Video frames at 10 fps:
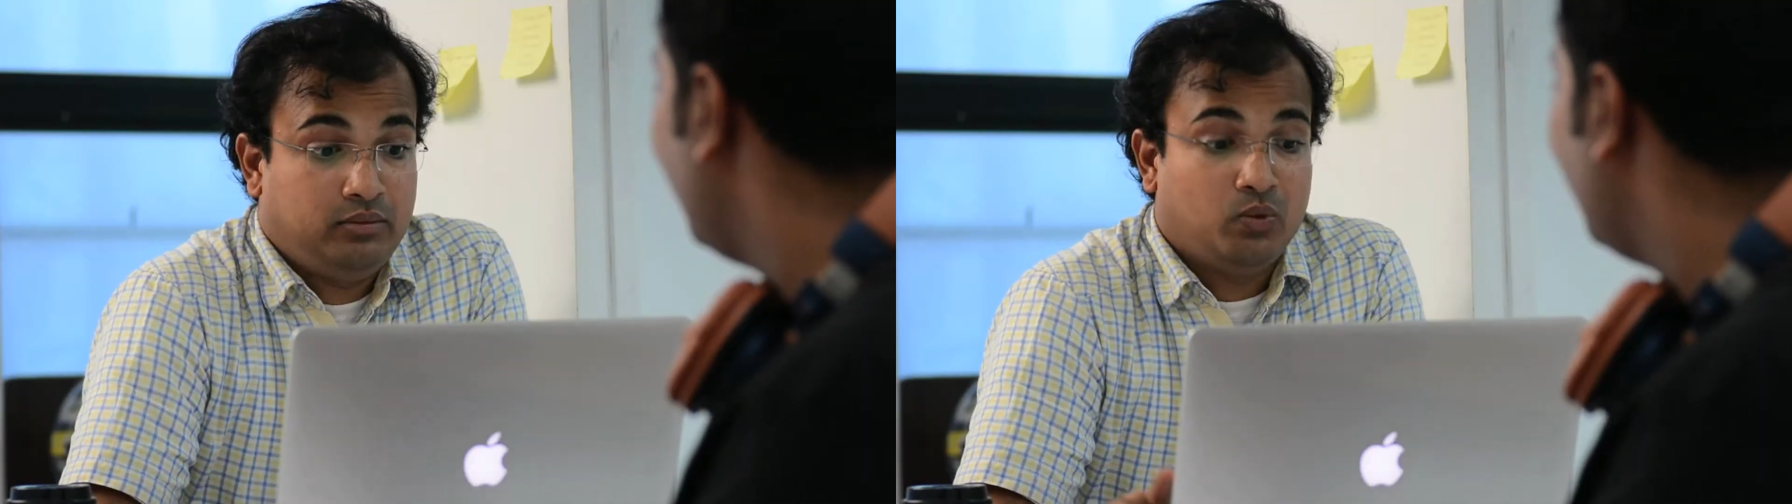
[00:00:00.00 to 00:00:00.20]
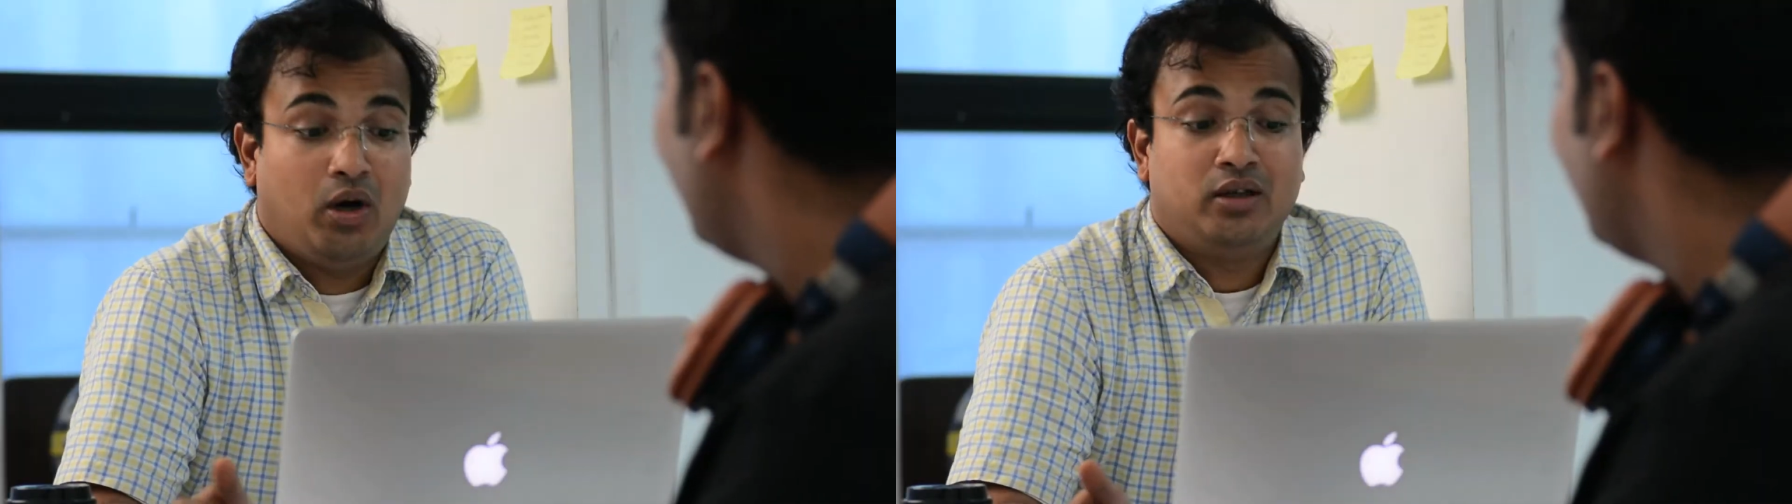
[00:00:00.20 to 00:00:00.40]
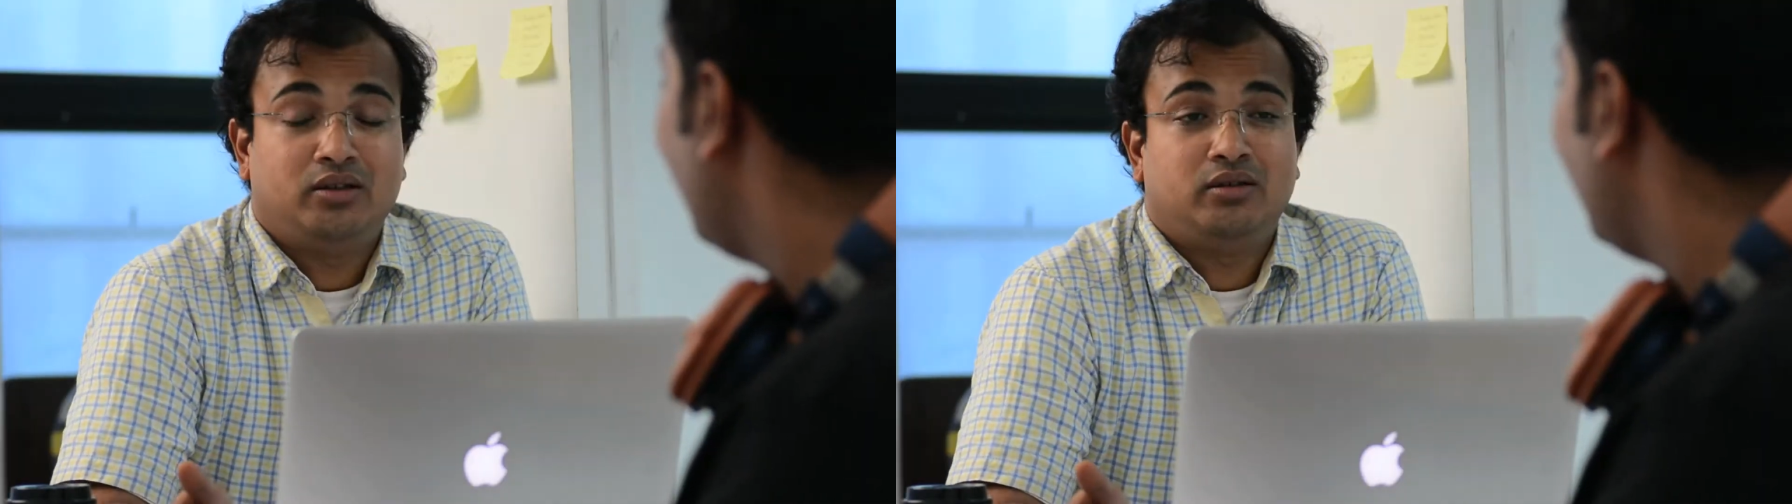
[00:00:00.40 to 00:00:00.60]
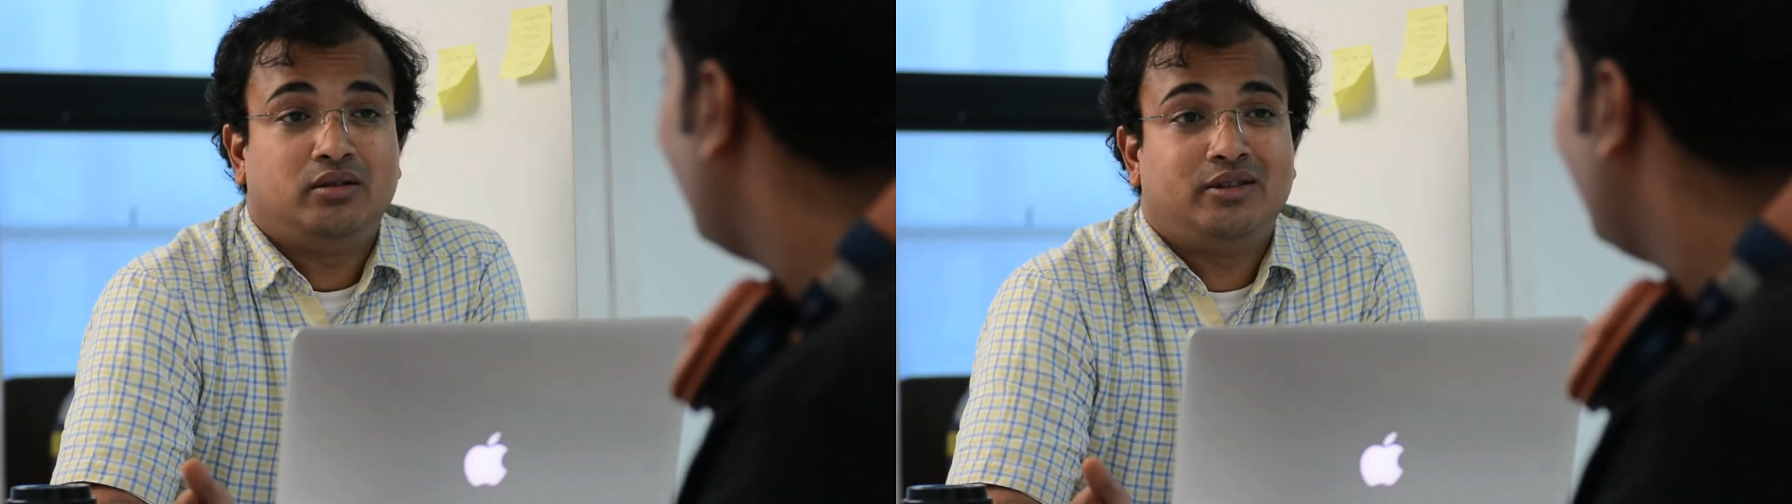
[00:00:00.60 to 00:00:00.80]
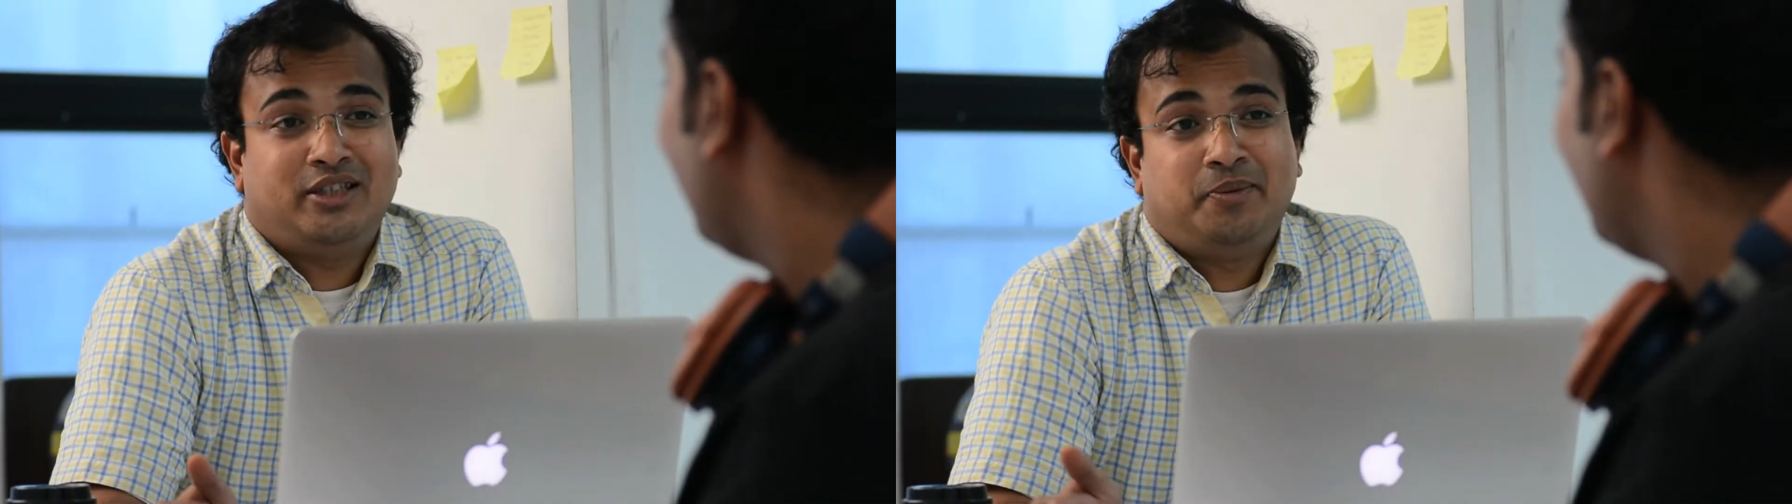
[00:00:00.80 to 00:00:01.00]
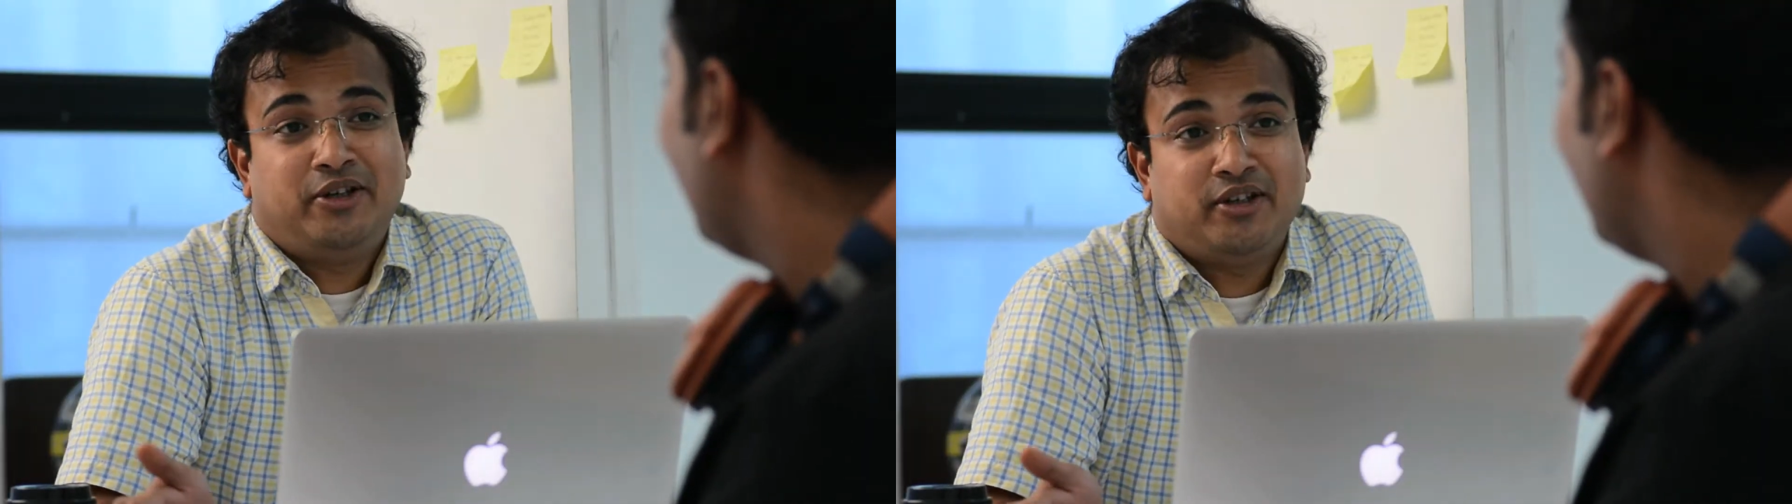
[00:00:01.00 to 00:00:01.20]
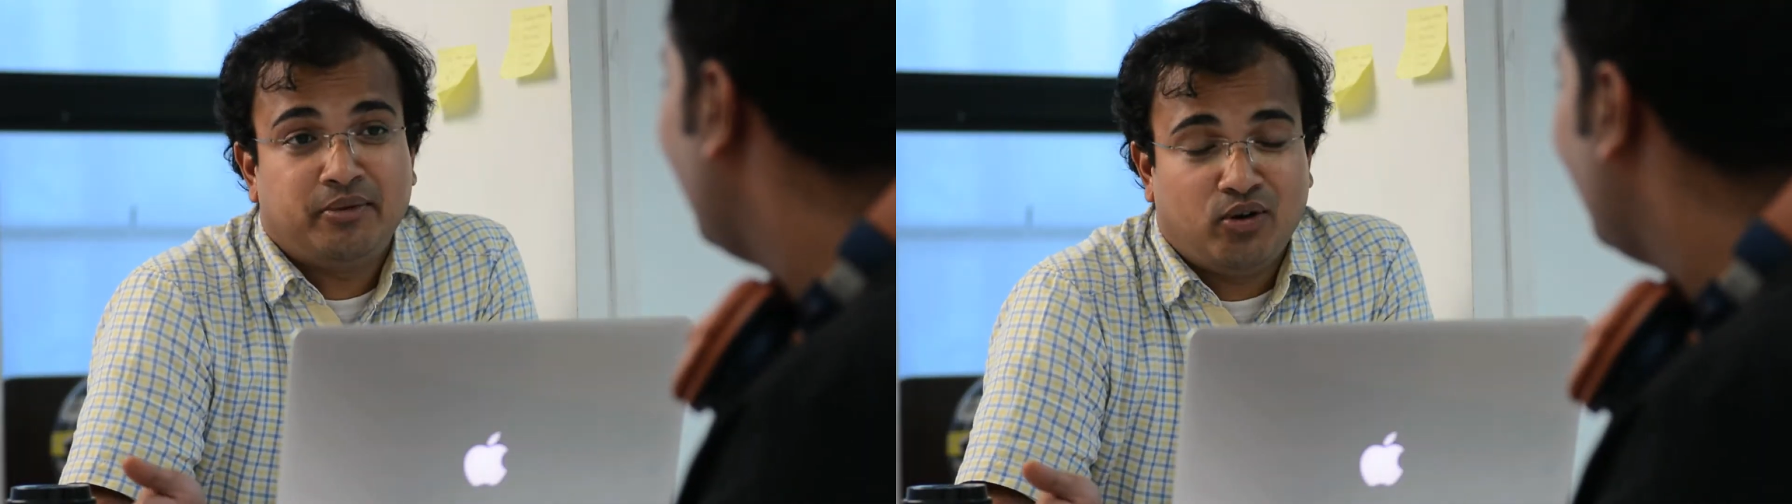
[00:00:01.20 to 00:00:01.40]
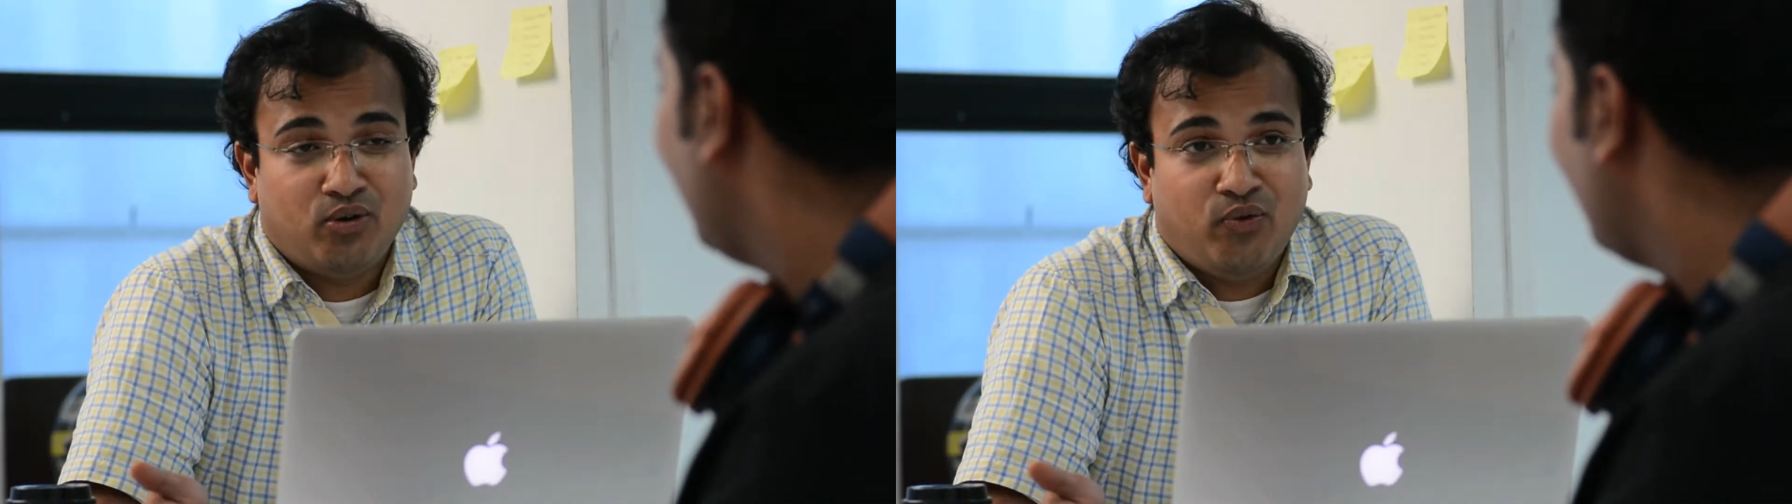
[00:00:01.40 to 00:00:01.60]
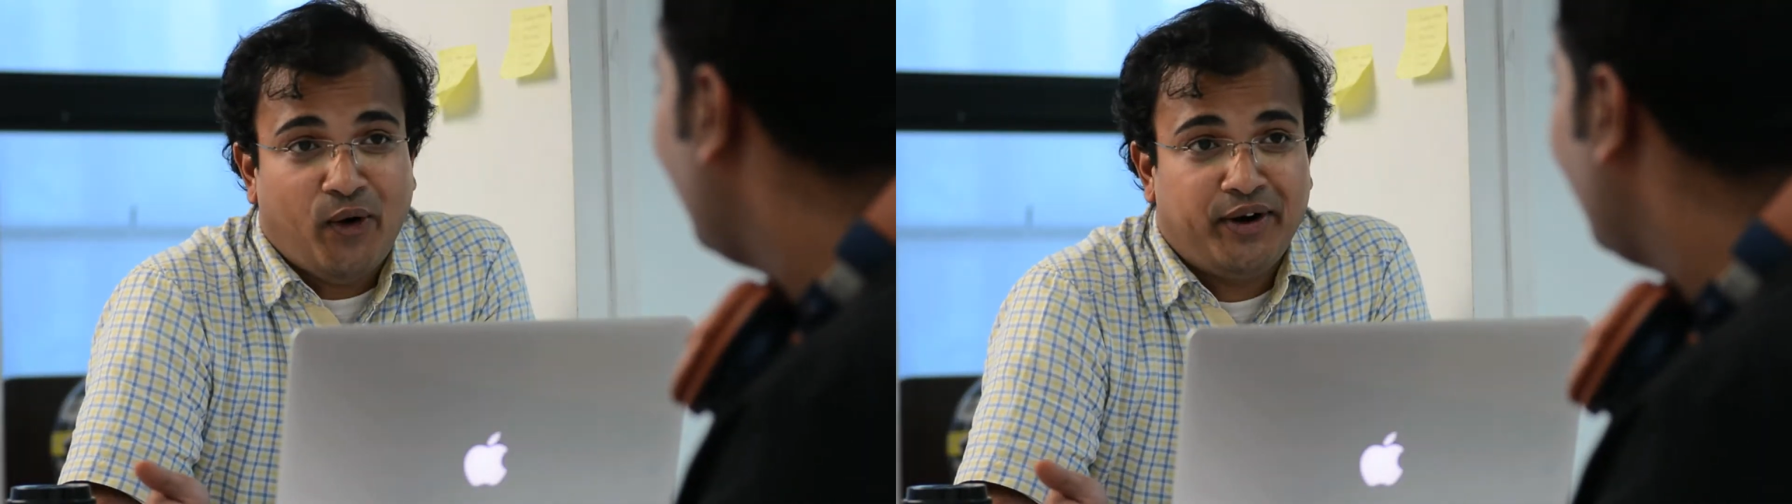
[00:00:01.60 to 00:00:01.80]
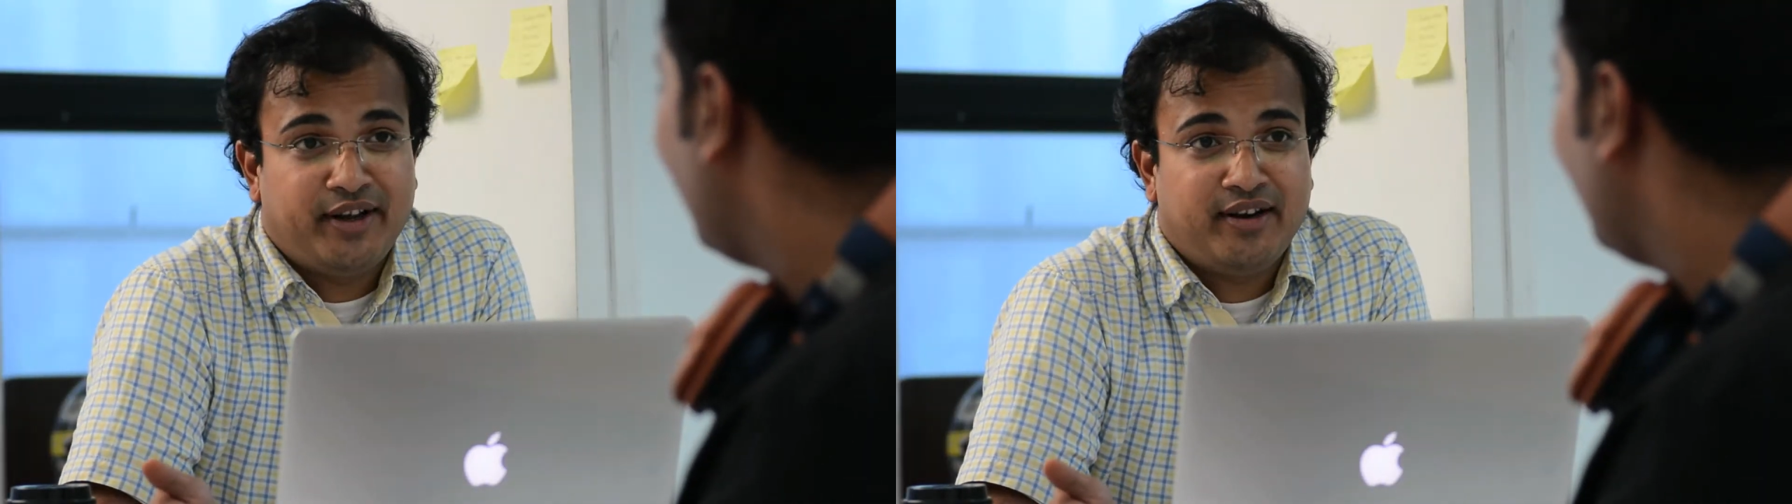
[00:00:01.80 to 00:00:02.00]
What? Just because I'm the
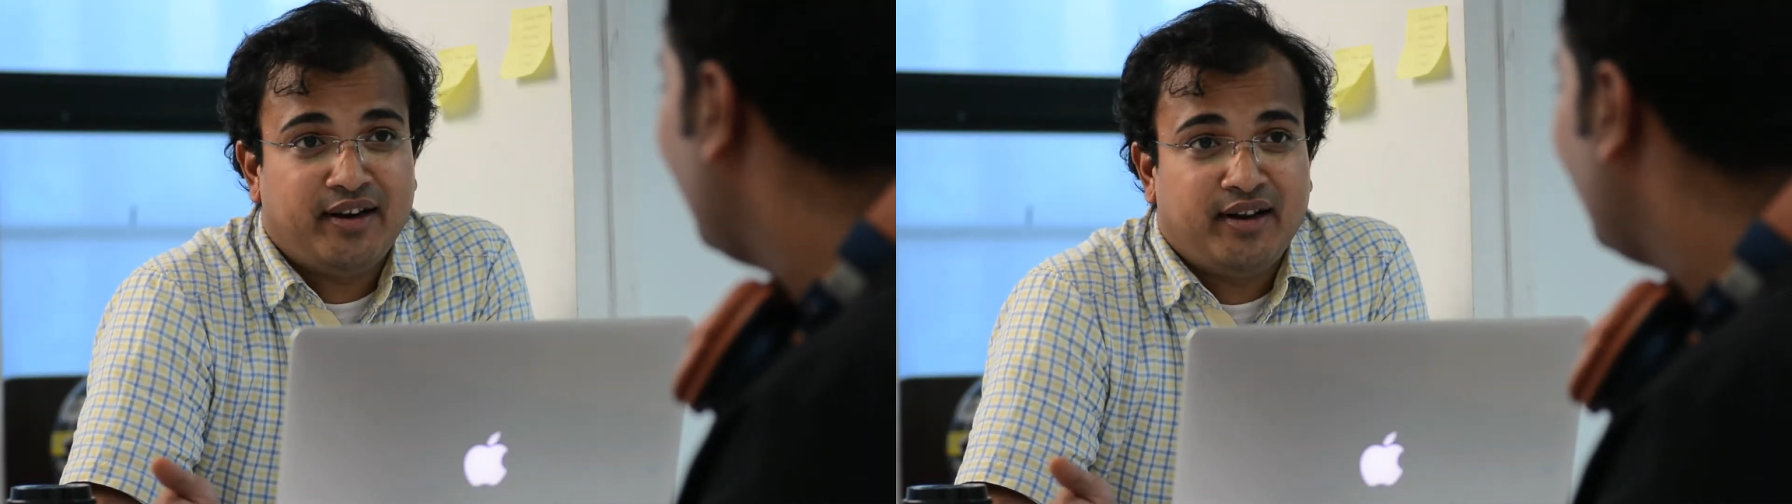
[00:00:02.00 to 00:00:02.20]
co-founder,